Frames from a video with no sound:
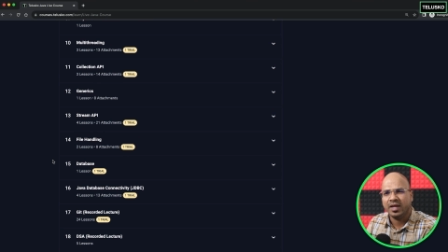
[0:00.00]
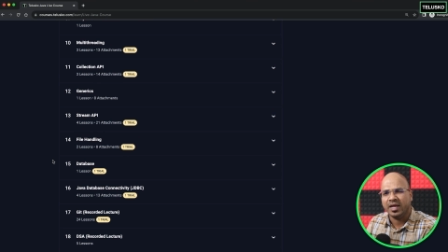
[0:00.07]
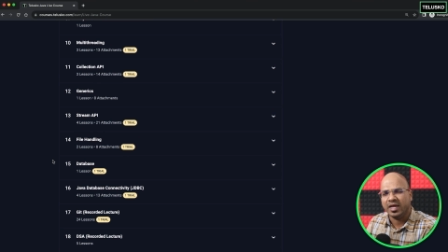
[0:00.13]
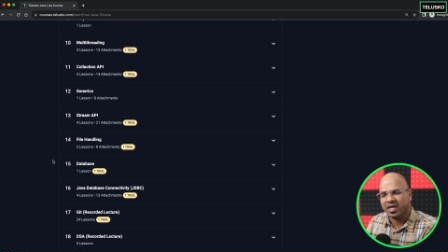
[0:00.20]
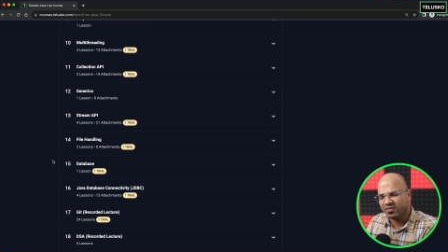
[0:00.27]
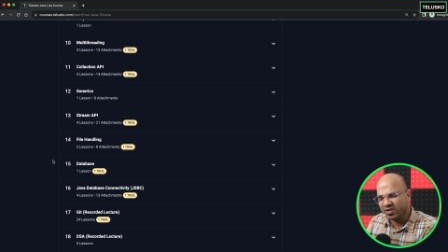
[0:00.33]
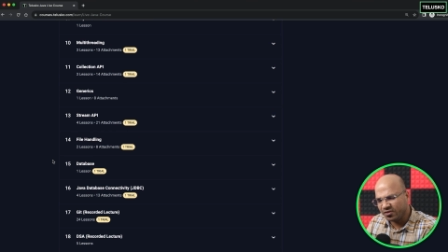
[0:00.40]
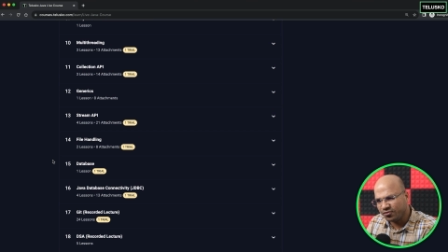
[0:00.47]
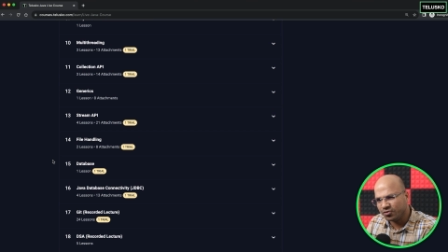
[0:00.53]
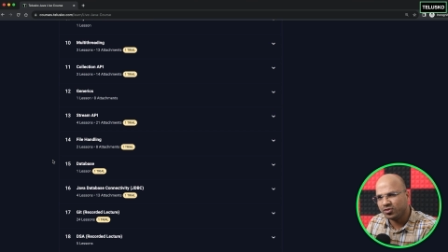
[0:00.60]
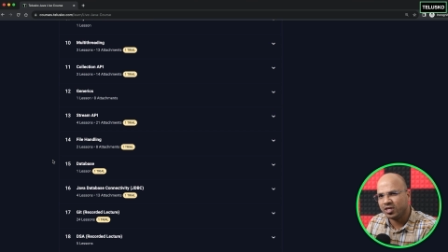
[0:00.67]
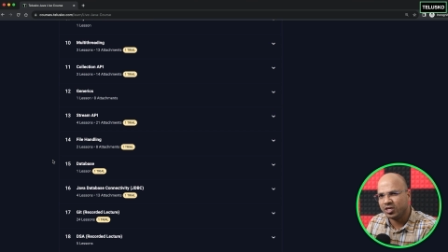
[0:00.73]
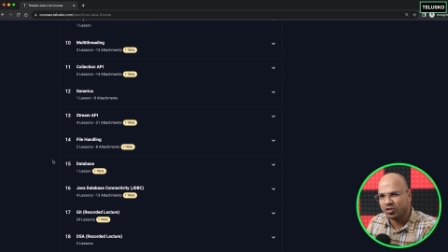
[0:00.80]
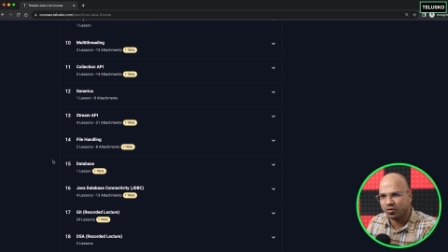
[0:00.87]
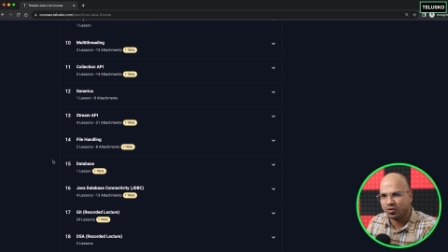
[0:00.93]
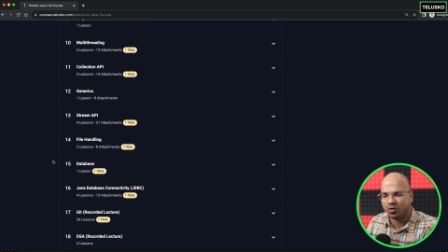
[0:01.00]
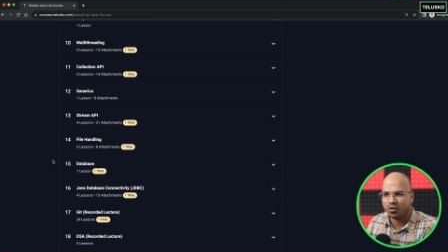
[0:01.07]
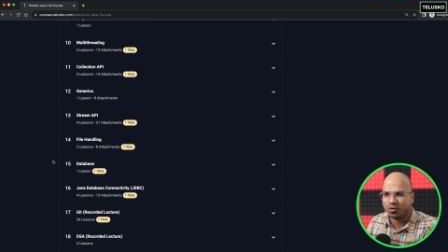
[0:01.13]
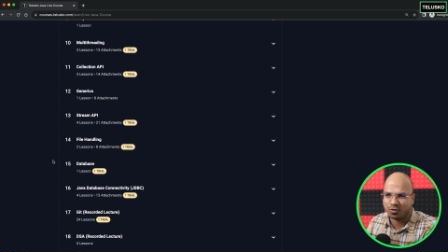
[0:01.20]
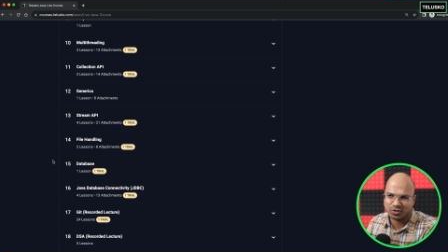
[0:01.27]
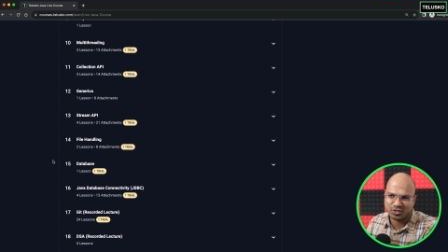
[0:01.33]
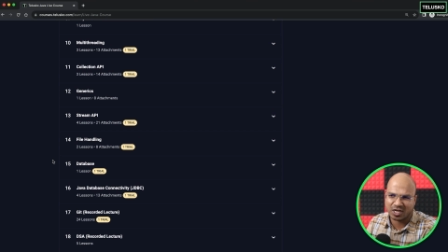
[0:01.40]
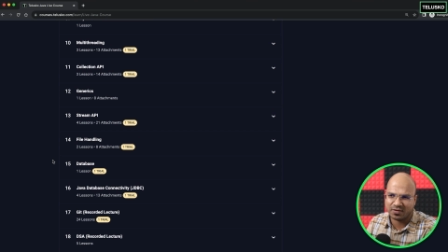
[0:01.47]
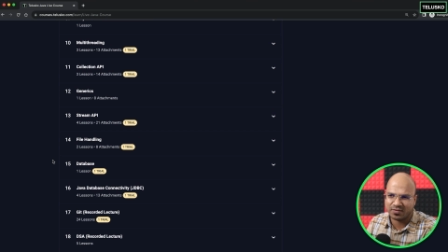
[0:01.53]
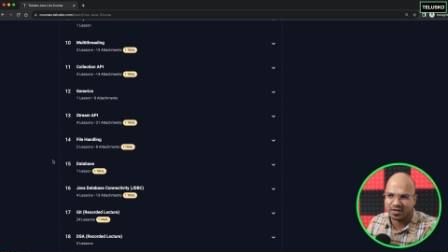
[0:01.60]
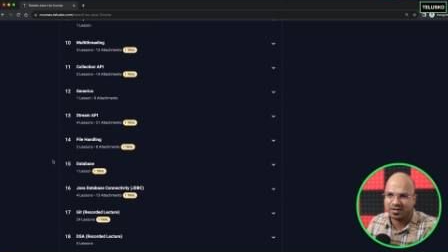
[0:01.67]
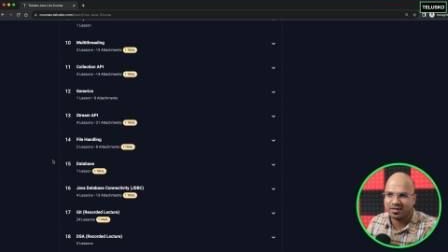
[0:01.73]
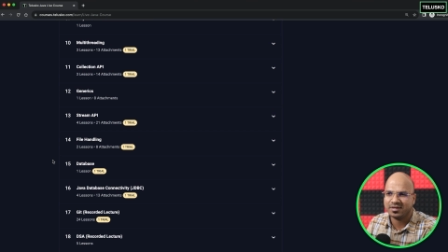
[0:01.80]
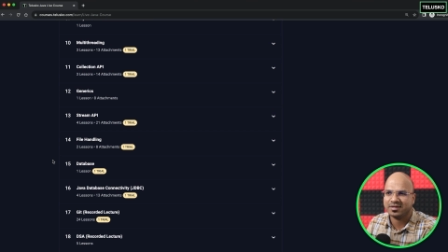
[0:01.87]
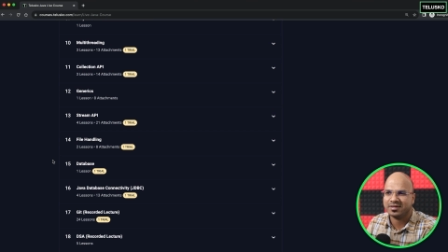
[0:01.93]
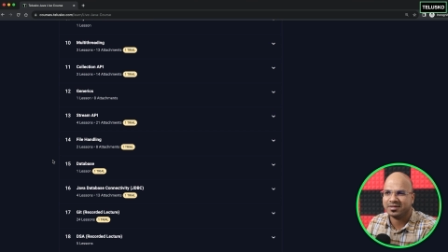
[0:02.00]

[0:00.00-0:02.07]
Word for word: Even if you think you know Core Java,